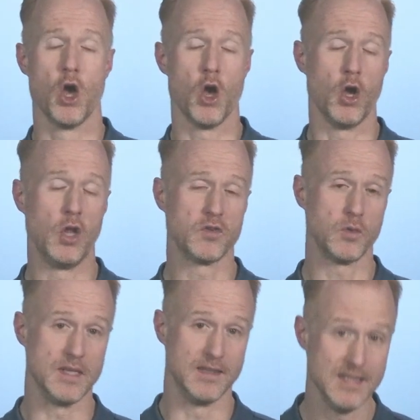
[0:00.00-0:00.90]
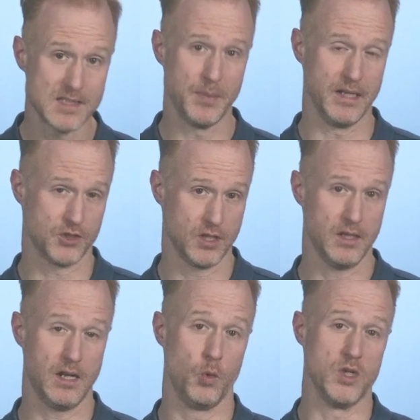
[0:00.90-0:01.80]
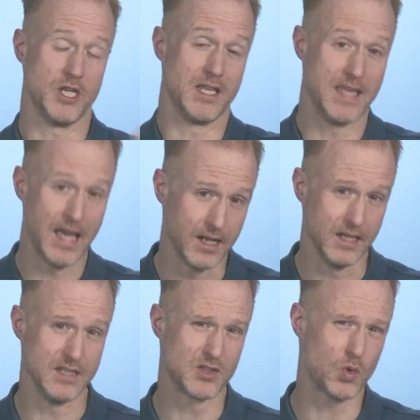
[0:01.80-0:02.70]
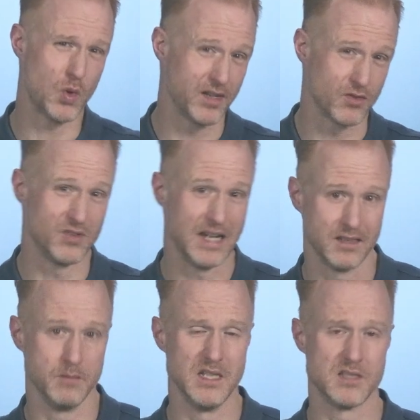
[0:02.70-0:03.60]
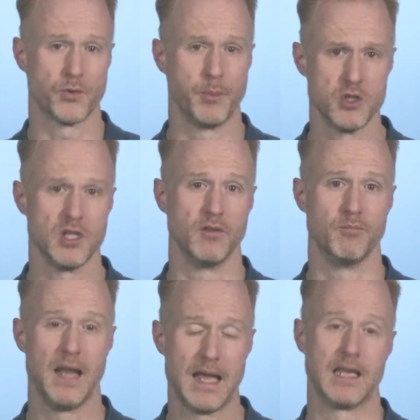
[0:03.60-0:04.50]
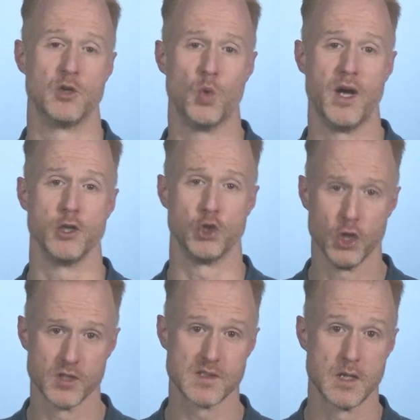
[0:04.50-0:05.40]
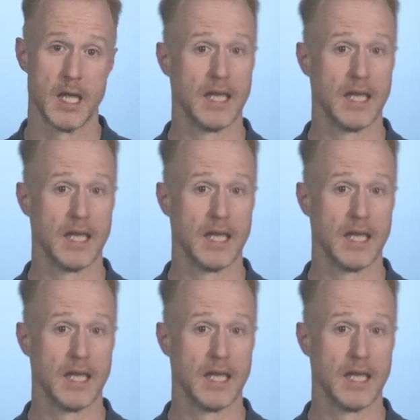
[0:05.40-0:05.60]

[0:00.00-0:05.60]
Also in this picture, which again is quite a random distribution of black and white dots,